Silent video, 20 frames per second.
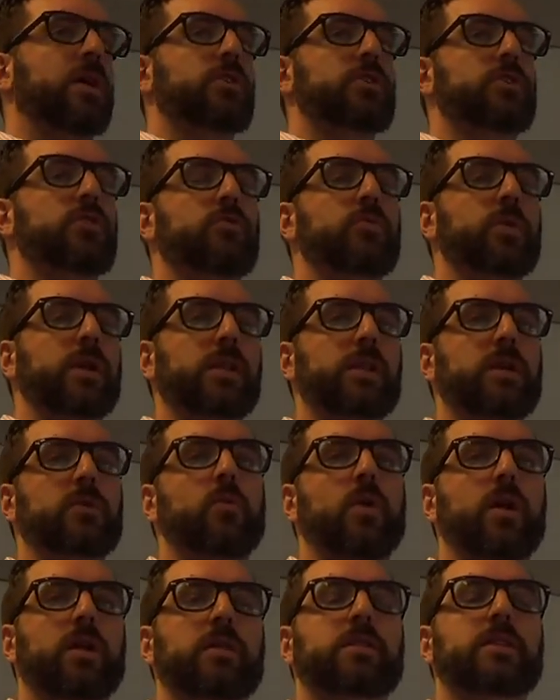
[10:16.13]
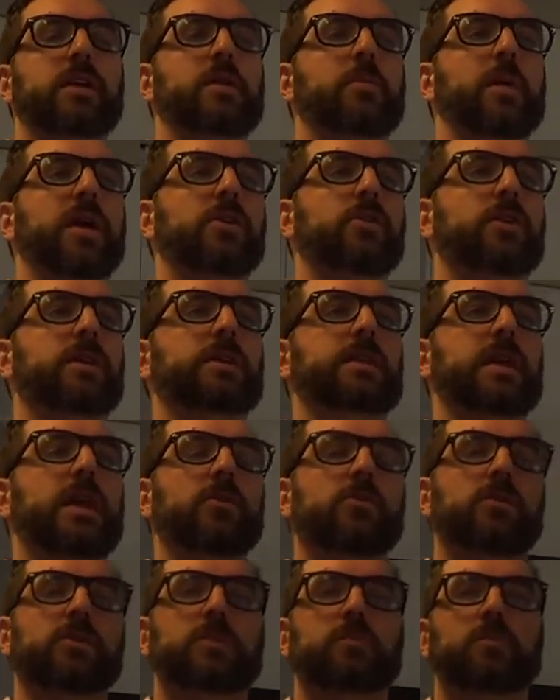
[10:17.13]
you really want to think about your
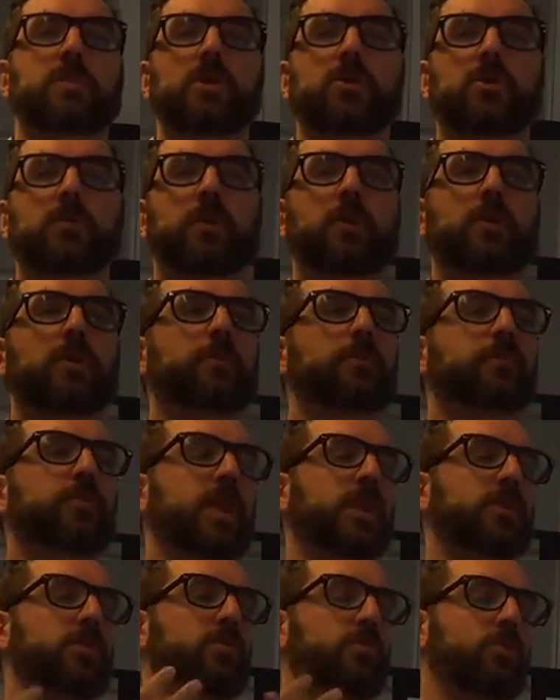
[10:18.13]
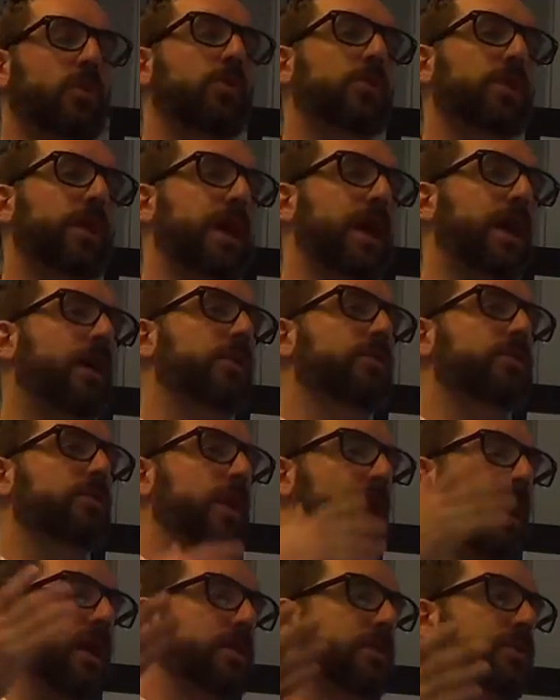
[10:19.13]
container as immutable, that you roll it out, you
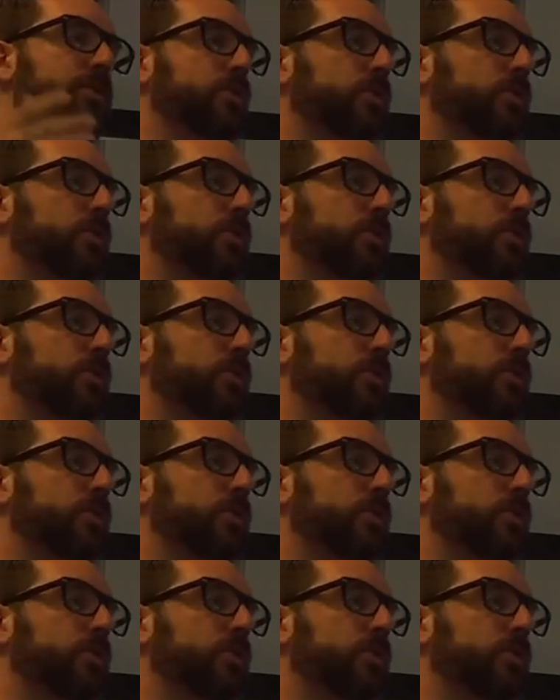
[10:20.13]
hand it to